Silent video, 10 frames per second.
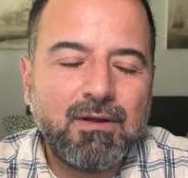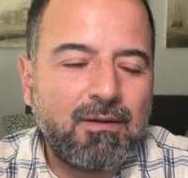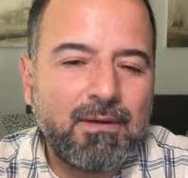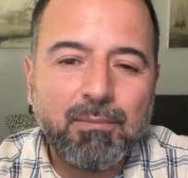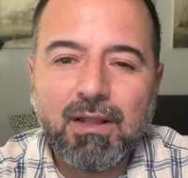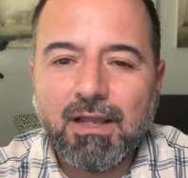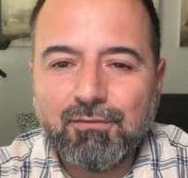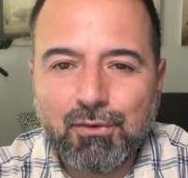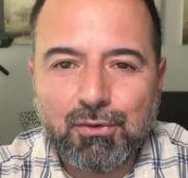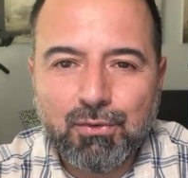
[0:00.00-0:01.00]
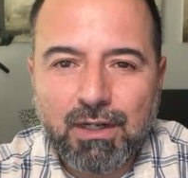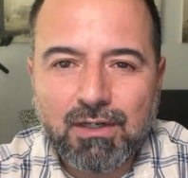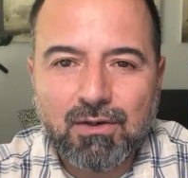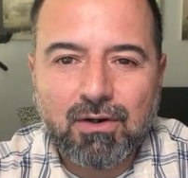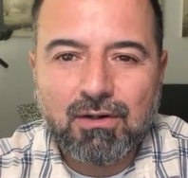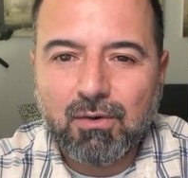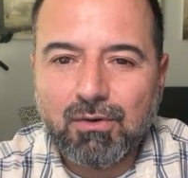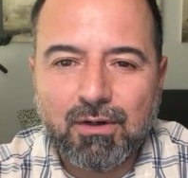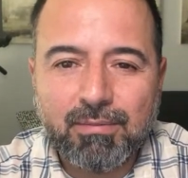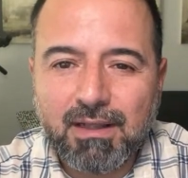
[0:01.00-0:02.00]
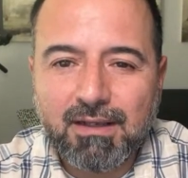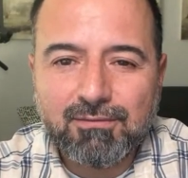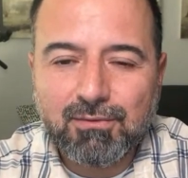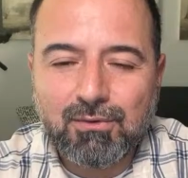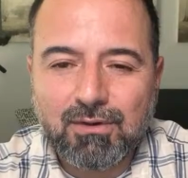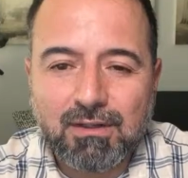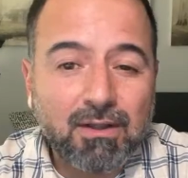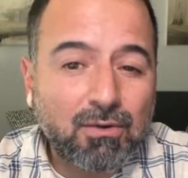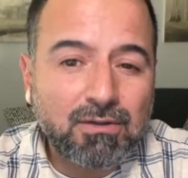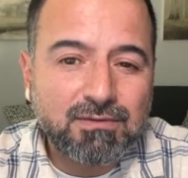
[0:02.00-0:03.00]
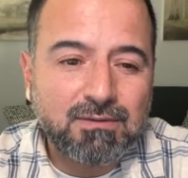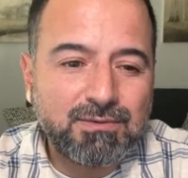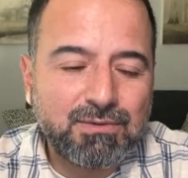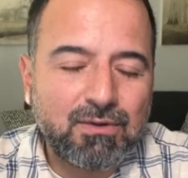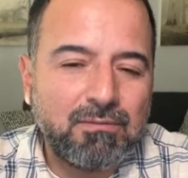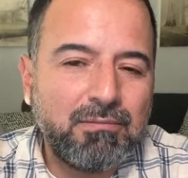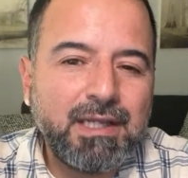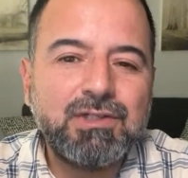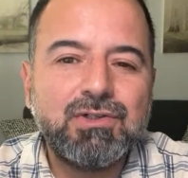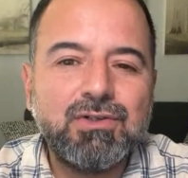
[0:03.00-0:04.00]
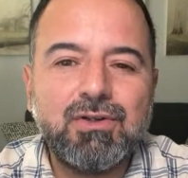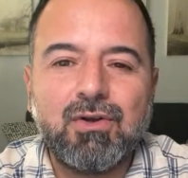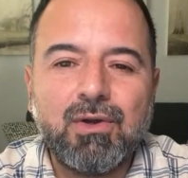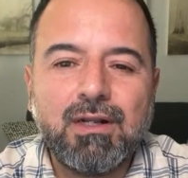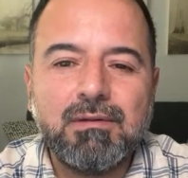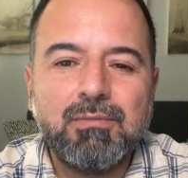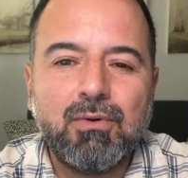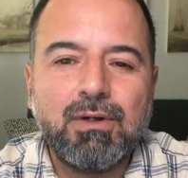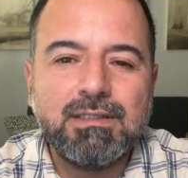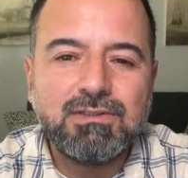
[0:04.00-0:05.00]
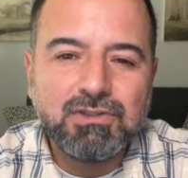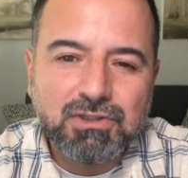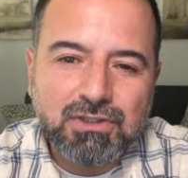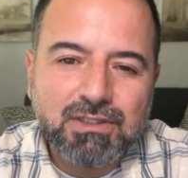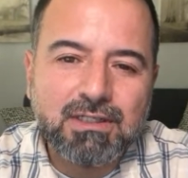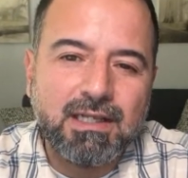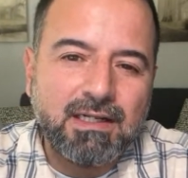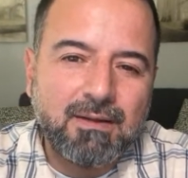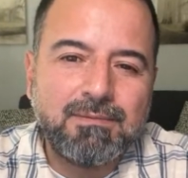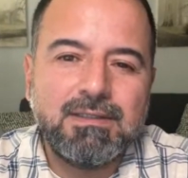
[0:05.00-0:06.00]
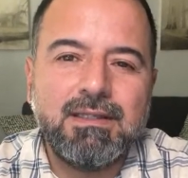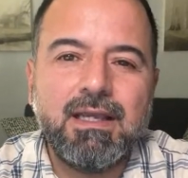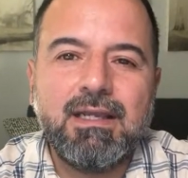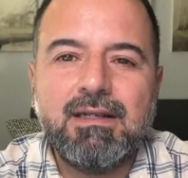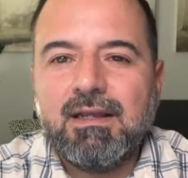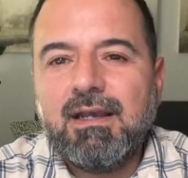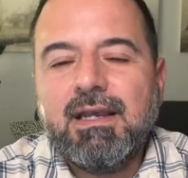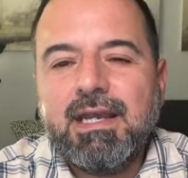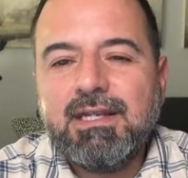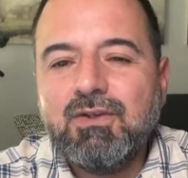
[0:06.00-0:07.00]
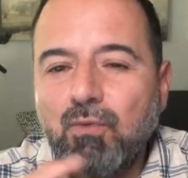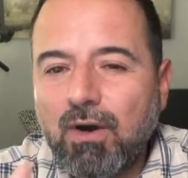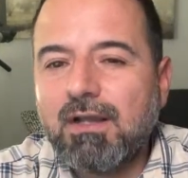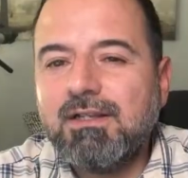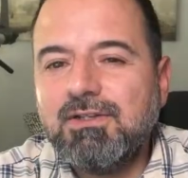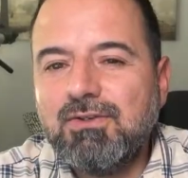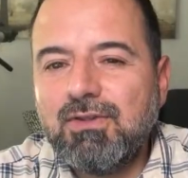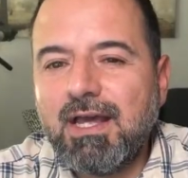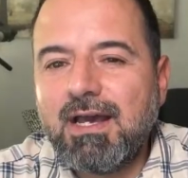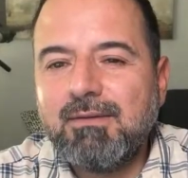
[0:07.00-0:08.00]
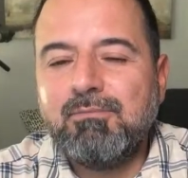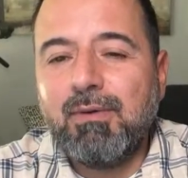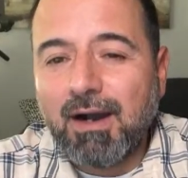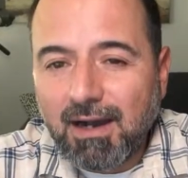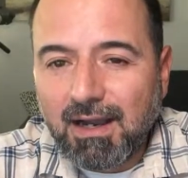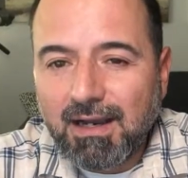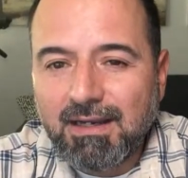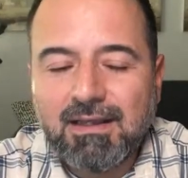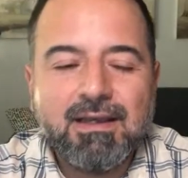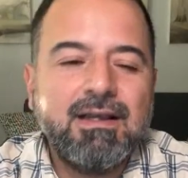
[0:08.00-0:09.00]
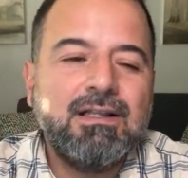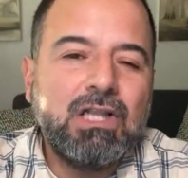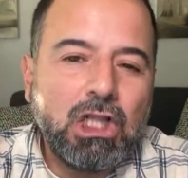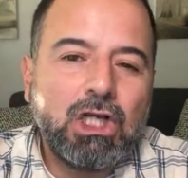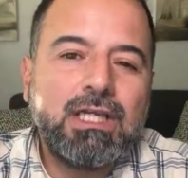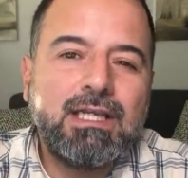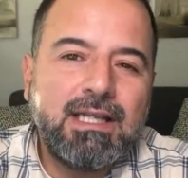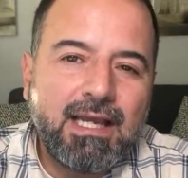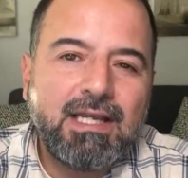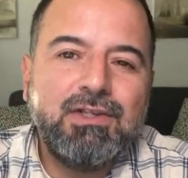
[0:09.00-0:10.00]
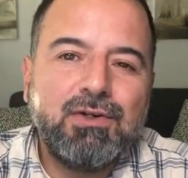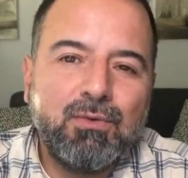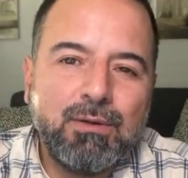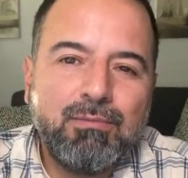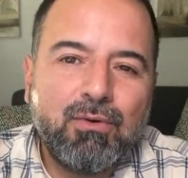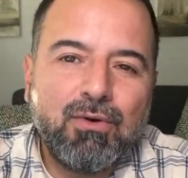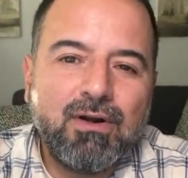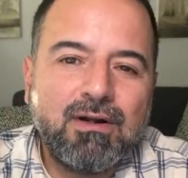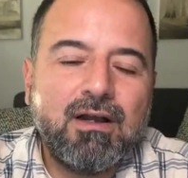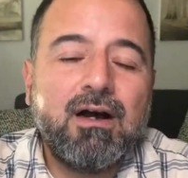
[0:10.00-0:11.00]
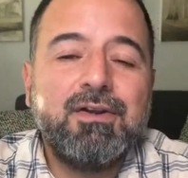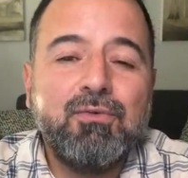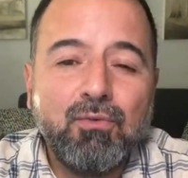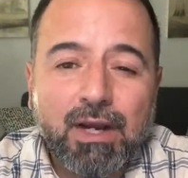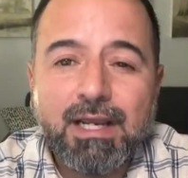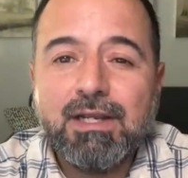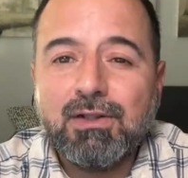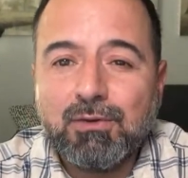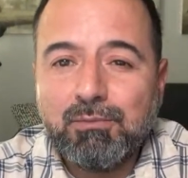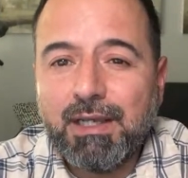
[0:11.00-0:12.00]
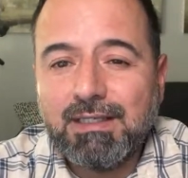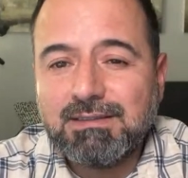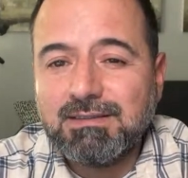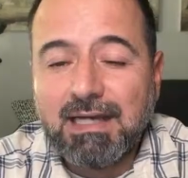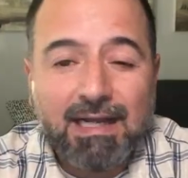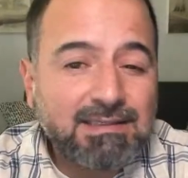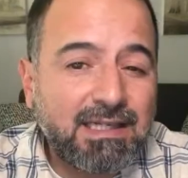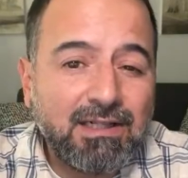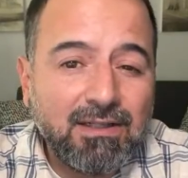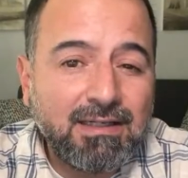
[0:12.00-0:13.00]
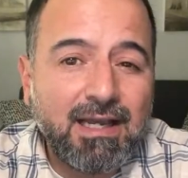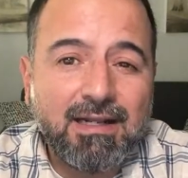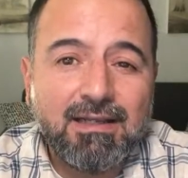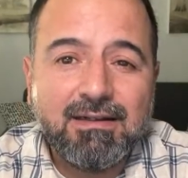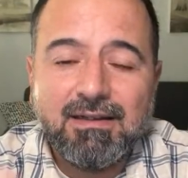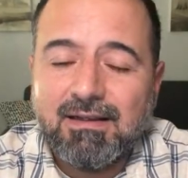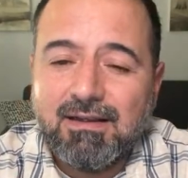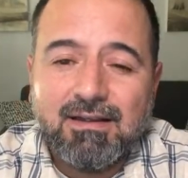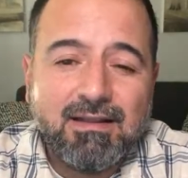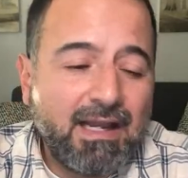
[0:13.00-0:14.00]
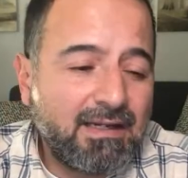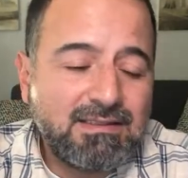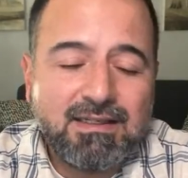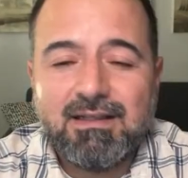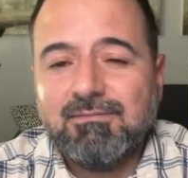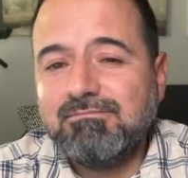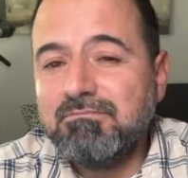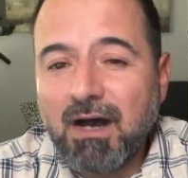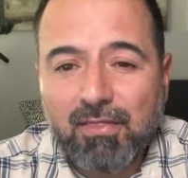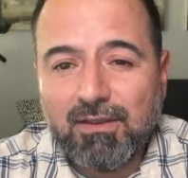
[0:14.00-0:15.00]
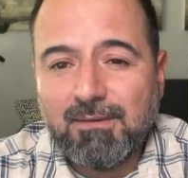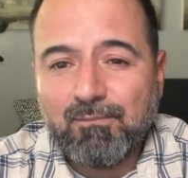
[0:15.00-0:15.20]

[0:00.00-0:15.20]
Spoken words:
apply for a credit card or apply for a loan of some sort, make sure your credit report is good and up to date. And you want to do that by looking at your report on a regular basis. I say look at it, like I said, monthly.